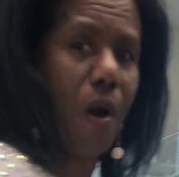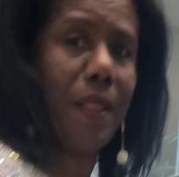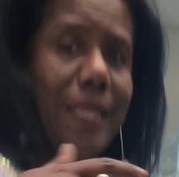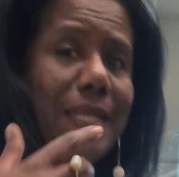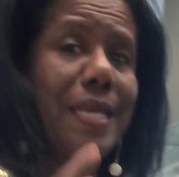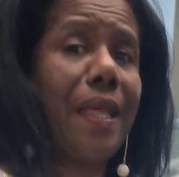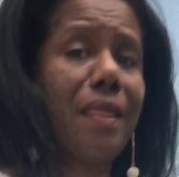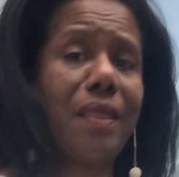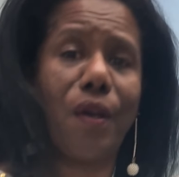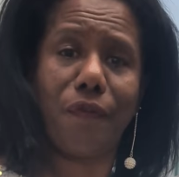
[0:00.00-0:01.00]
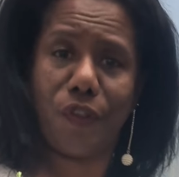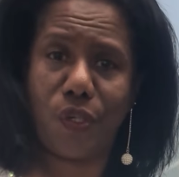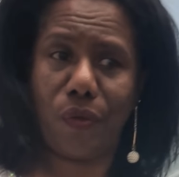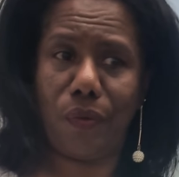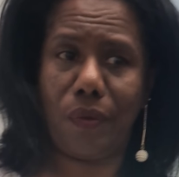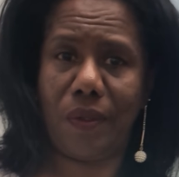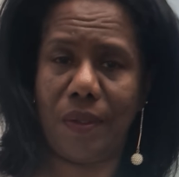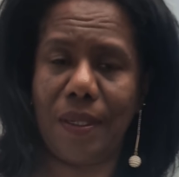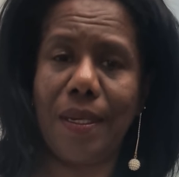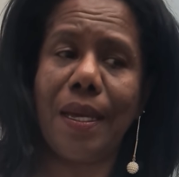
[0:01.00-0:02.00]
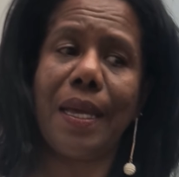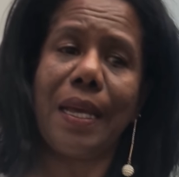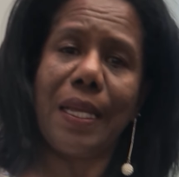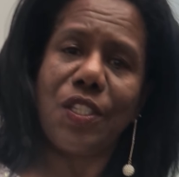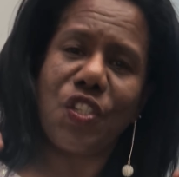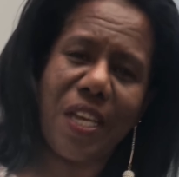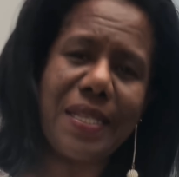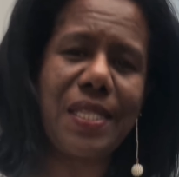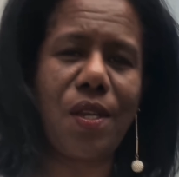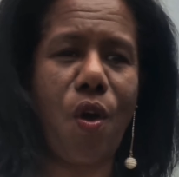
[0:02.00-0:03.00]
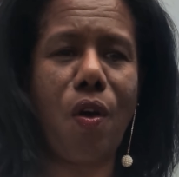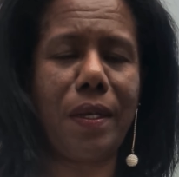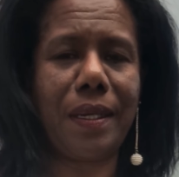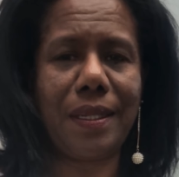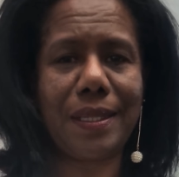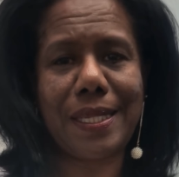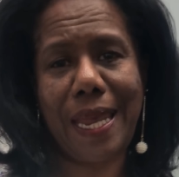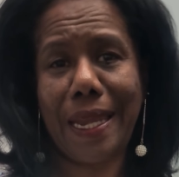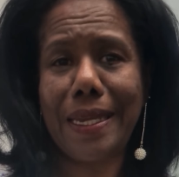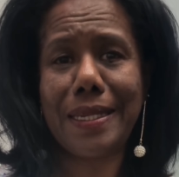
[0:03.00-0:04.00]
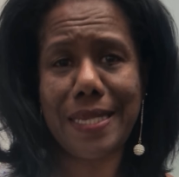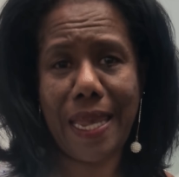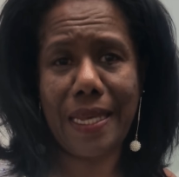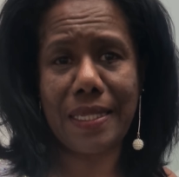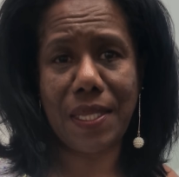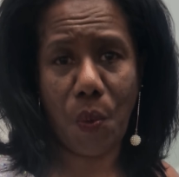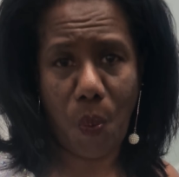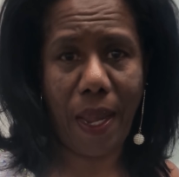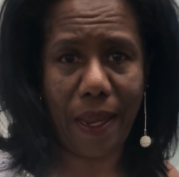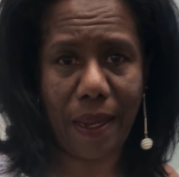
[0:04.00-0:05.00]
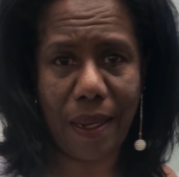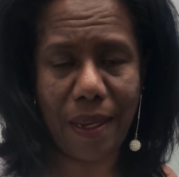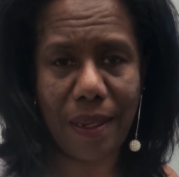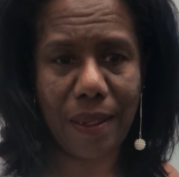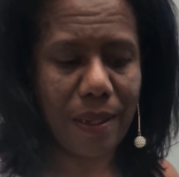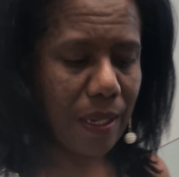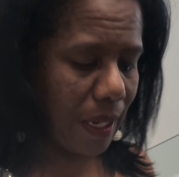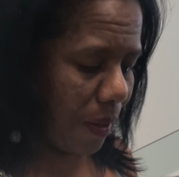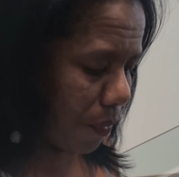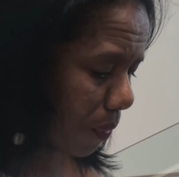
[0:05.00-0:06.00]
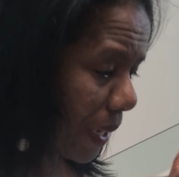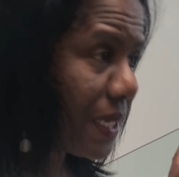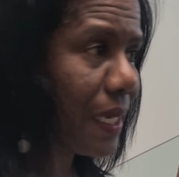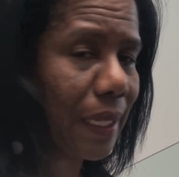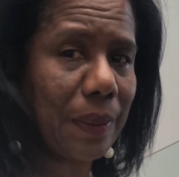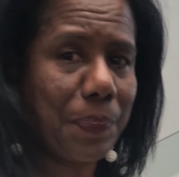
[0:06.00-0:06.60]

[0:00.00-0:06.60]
on the 10th of June, just on 10 days away, right here